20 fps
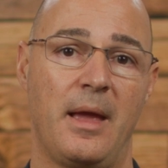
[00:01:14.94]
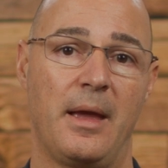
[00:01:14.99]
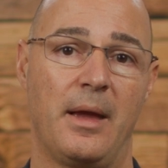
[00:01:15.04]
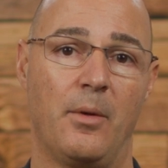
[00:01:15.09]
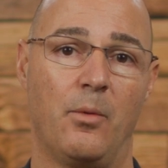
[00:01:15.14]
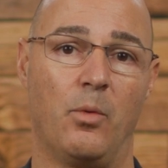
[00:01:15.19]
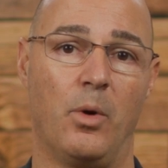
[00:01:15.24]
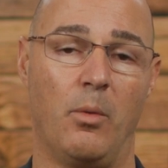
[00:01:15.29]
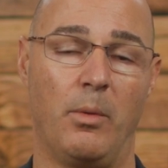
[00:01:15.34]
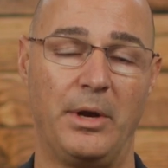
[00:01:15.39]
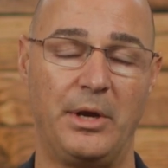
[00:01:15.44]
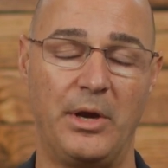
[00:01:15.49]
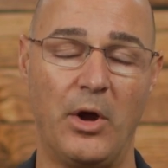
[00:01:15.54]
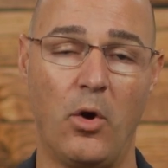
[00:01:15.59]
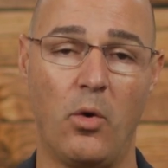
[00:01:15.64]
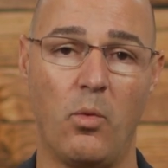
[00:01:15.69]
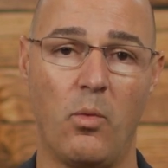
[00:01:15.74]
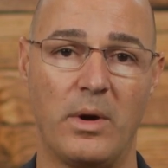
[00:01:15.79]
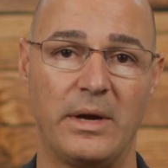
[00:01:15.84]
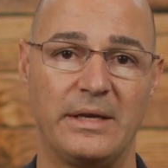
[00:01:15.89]
What we
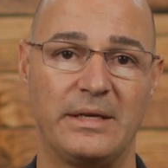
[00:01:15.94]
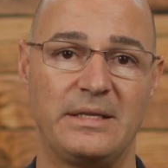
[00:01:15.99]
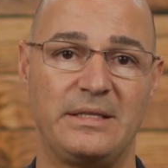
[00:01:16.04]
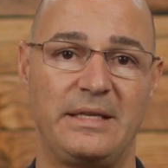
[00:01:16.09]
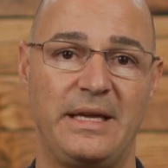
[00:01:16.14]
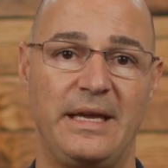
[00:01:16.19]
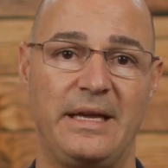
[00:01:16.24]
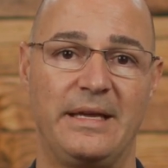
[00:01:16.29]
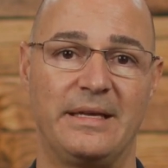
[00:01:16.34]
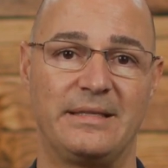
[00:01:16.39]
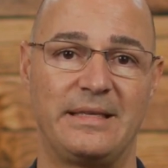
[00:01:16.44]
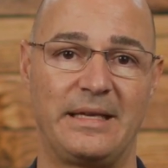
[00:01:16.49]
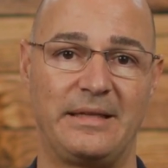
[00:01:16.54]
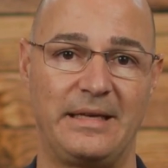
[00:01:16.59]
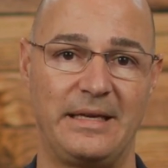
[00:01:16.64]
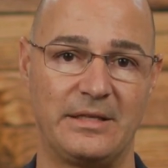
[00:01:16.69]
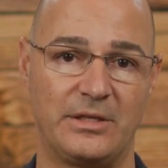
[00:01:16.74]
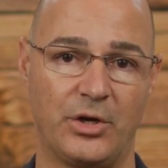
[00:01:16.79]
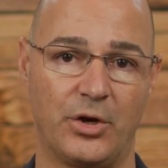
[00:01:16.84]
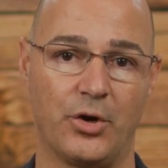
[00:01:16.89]
don't want to see is that
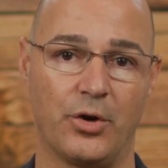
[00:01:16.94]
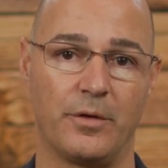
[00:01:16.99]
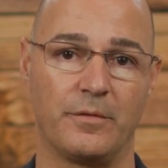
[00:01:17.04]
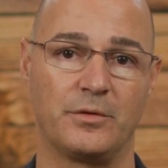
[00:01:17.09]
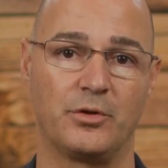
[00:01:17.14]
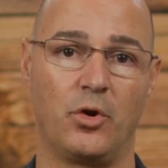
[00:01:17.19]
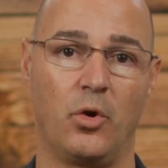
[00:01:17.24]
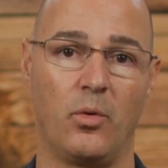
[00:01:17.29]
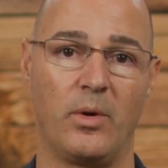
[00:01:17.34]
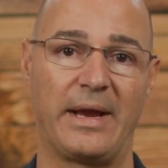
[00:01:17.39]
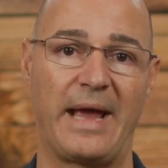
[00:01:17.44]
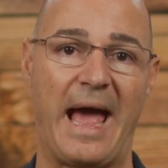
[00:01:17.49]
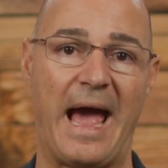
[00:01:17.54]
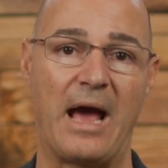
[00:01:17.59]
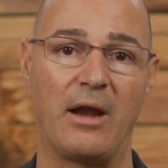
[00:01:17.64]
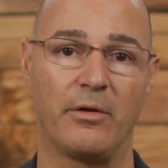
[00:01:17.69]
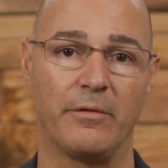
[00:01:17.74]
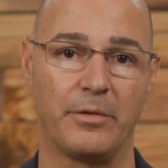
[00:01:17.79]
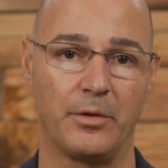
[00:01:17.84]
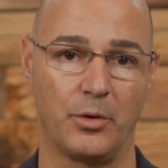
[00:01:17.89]
these curves going
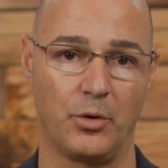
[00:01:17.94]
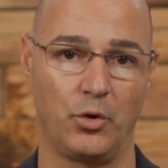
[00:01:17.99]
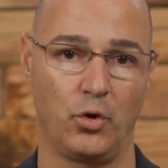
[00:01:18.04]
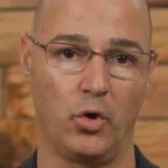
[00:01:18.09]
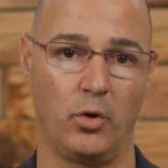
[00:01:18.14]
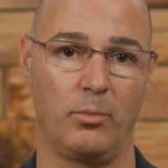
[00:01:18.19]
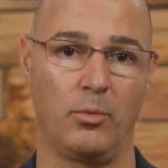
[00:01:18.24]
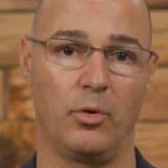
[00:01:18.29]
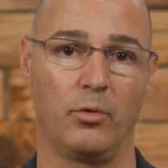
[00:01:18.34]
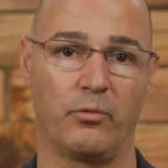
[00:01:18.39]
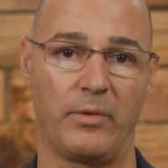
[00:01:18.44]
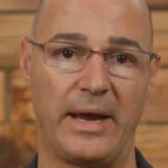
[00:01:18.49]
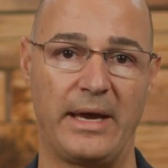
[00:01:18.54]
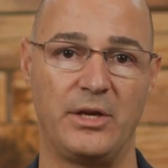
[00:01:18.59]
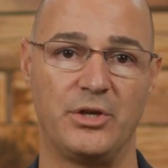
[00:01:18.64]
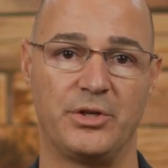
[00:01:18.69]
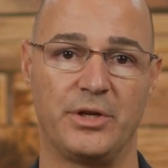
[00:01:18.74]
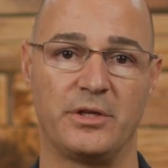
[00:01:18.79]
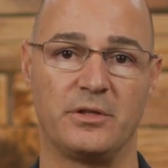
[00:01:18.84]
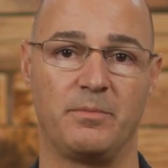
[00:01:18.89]
out of their normal
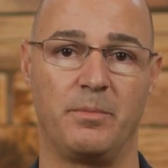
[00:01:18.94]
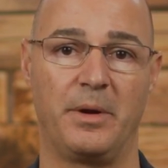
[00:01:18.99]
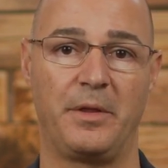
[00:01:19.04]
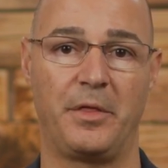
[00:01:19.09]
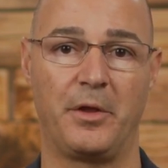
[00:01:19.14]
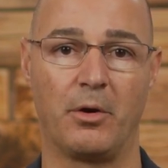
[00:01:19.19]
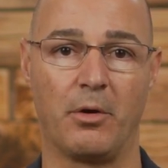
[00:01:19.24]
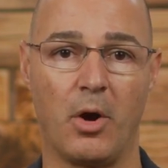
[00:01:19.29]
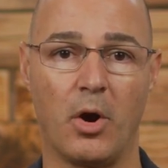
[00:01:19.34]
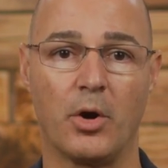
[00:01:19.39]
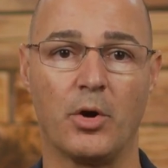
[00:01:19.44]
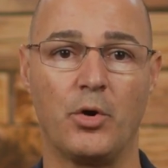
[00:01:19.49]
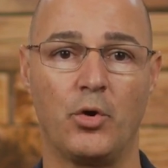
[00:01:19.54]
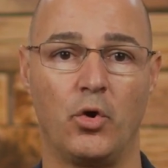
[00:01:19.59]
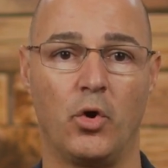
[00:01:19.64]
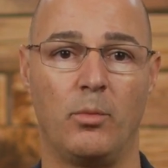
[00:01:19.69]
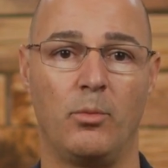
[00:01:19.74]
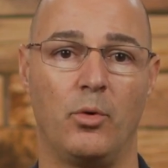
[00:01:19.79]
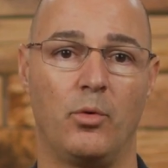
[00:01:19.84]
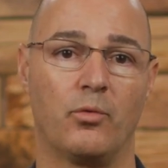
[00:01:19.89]
ranges, but there are
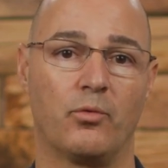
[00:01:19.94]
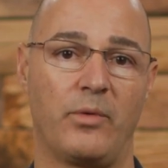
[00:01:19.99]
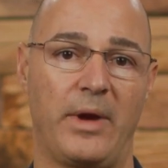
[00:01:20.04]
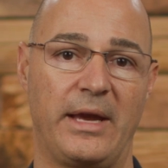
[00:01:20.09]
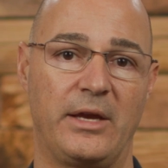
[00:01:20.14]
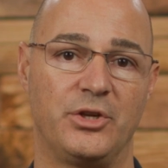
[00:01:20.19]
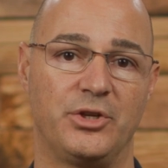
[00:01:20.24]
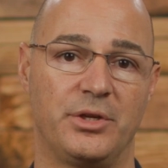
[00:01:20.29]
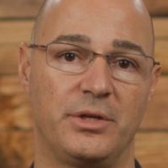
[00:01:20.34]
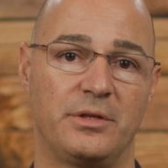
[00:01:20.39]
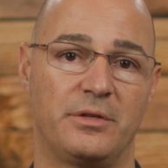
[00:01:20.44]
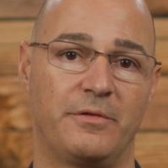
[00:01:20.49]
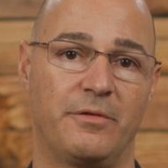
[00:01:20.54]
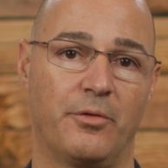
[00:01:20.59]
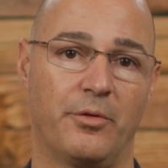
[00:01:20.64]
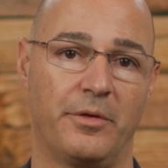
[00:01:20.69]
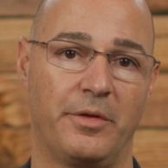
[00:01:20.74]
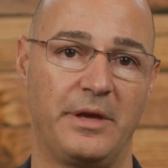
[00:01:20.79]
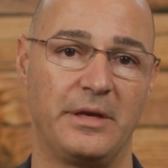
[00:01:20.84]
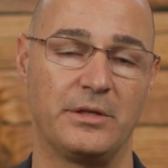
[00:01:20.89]
normal ranges
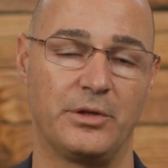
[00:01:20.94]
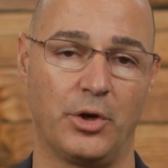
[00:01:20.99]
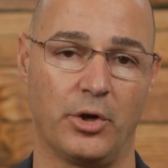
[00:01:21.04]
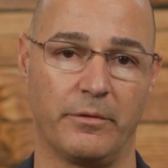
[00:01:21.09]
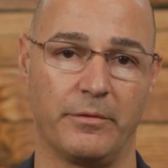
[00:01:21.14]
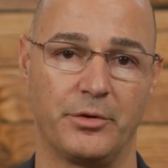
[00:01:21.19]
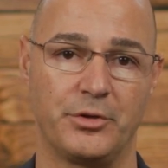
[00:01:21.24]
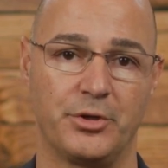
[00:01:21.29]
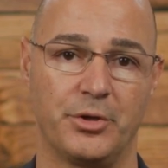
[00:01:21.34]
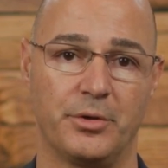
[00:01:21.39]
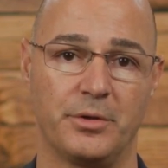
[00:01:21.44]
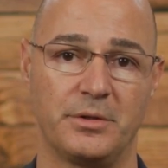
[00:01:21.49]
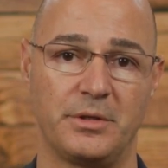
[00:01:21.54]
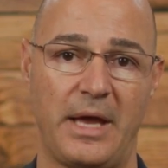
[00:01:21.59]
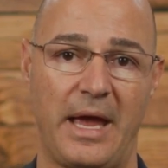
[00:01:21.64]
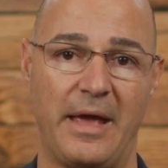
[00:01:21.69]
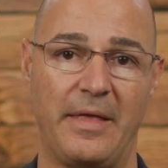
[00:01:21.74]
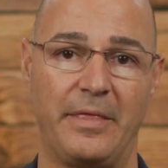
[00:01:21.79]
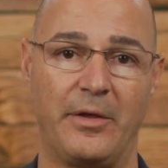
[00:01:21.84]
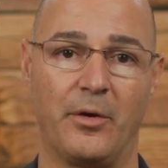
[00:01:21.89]
for these curvatures,
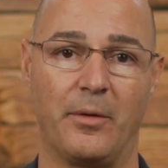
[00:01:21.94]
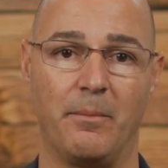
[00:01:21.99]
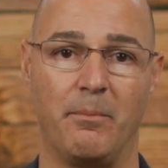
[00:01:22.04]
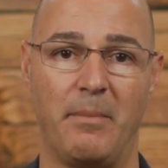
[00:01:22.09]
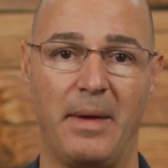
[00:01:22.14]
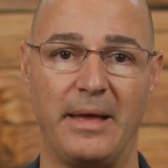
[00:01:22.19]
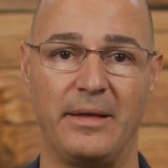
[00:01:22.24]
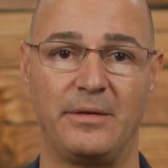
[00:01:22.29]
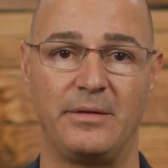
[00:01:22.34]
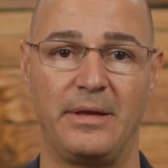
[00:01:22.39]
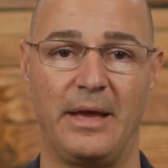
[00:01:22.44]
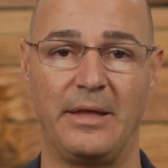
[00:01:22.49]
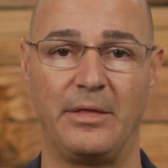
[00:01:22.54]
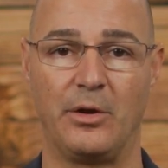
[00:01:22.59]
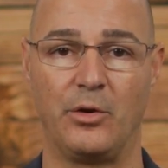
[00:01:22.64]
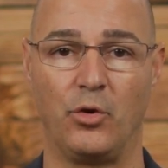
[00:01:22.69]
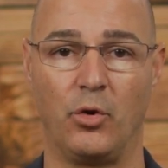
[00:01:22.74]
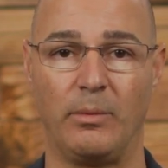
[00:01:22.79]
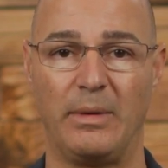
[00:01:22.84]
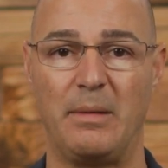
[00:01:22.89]
and they're
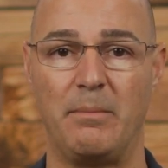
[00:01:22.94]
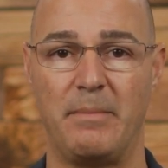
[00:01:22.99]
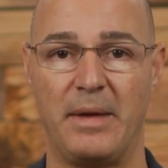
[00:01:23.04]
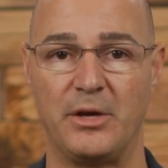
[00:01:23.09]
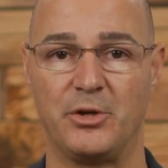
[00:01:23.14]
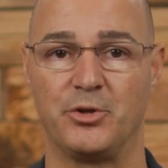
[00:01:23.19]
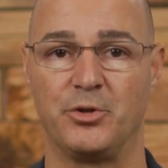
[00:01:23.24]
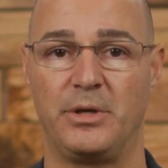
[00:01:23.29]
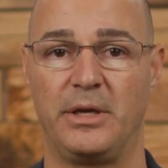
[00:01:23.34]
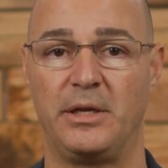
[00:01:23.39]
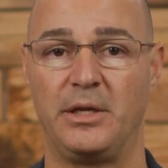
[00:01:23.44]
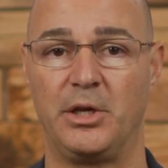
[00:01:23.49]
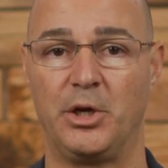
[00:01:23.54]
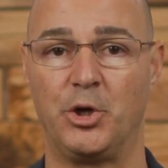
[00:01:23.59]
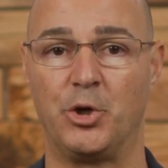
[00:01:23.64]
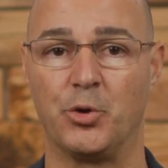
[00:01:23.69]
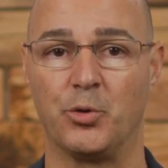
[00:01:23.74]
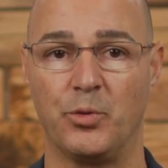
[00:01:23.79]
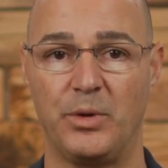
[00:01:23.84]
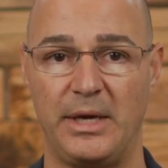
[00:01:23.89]
normally measured in
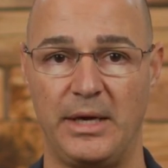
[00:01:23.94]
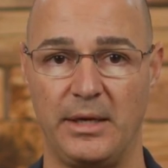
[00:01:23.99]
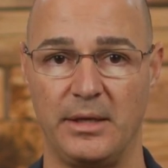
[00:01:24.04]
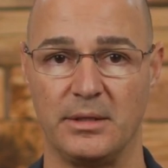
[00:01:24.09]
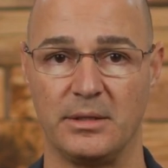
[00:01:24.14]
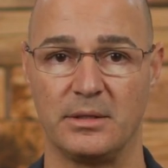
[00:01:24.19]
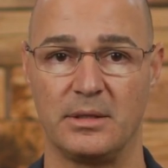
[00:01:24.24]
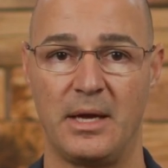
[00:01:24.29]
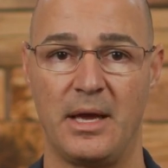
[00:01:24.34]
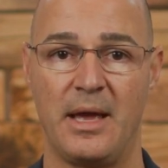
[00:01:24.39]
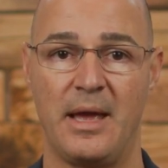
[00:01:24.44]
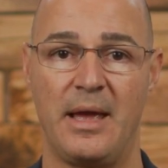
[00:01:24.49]
degrees.